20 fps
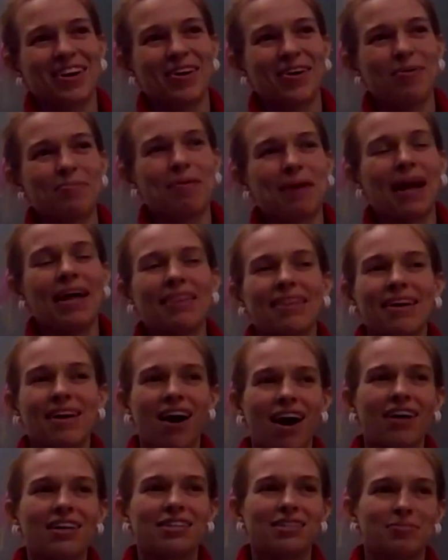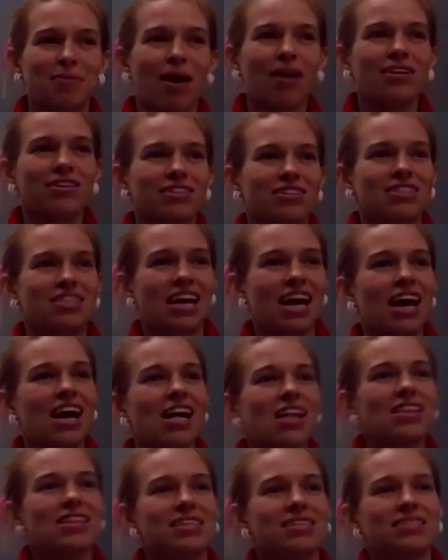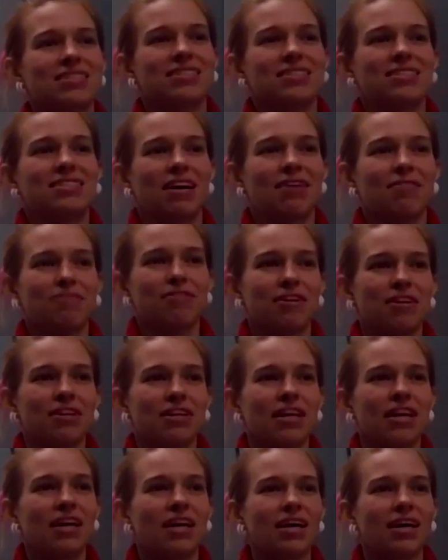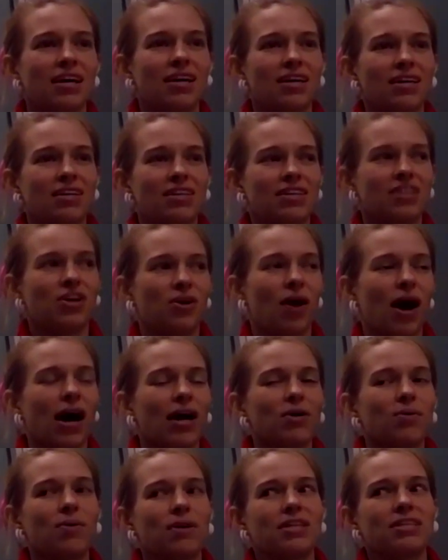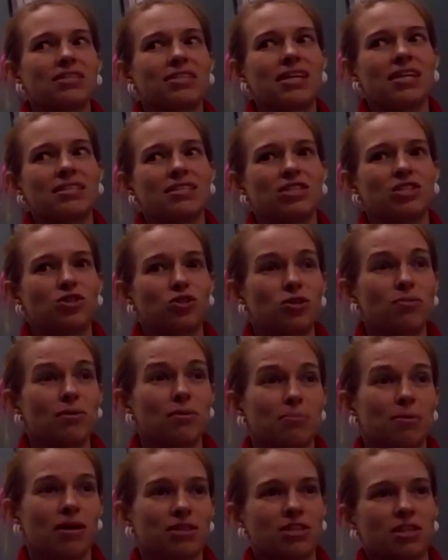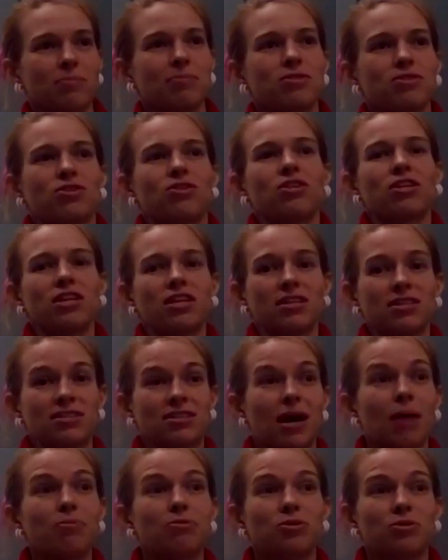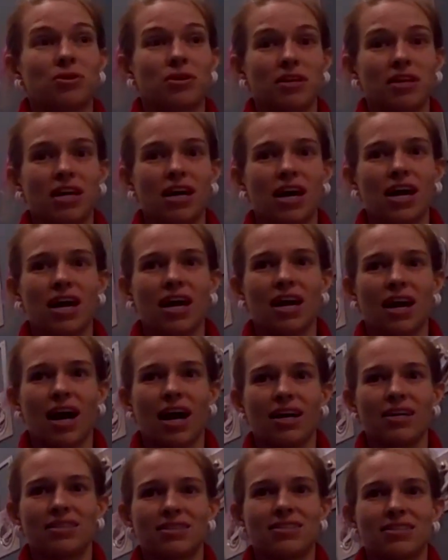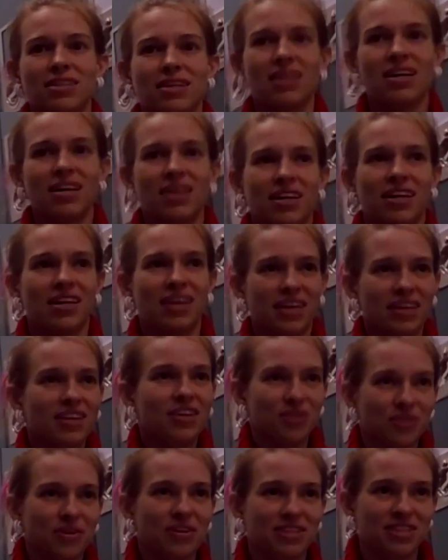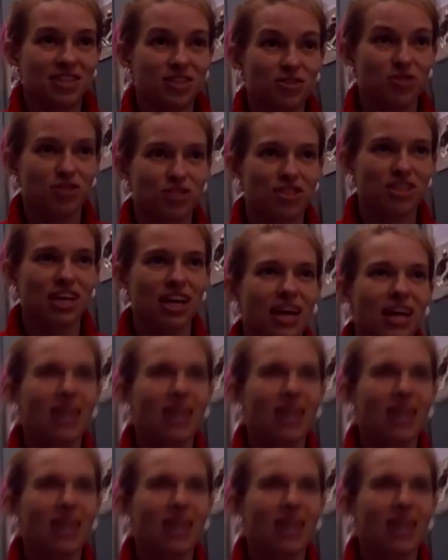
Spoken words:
So, but I think on a smaller scale, this is definitely, I don't want to say it's a doable project, but certainly conceptually it has, it's interesting.